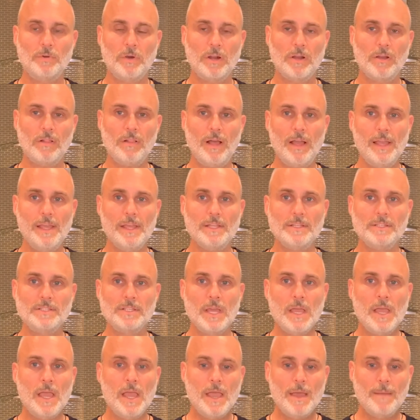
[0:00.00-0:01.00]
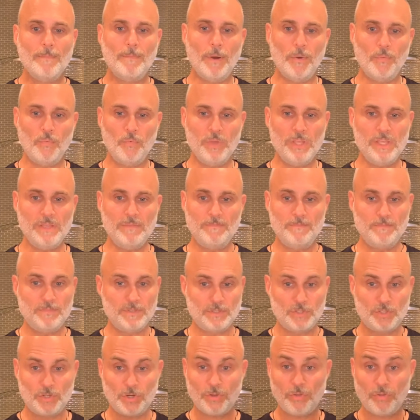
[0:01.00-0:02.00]
clients, but we
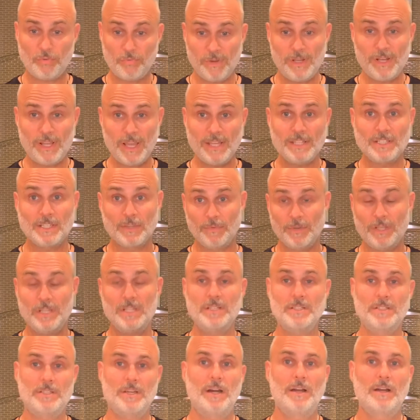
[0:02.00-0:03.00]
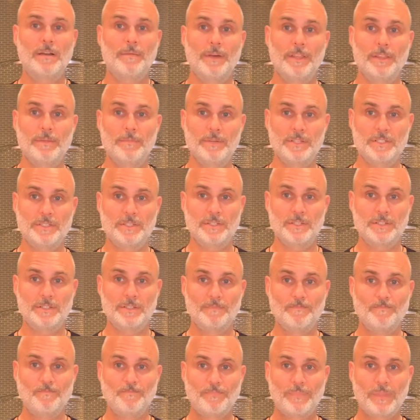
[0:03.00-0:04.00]
took three days that we didn't talk about the business.
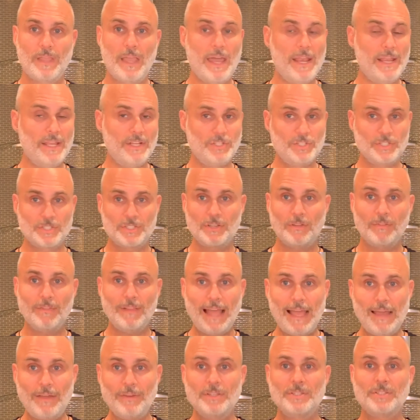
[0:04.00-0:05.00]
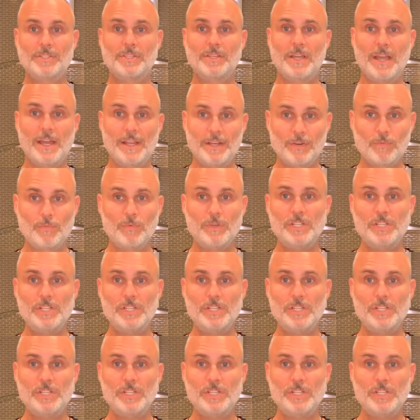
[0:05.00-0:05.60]
And it just allowed us to kind of re-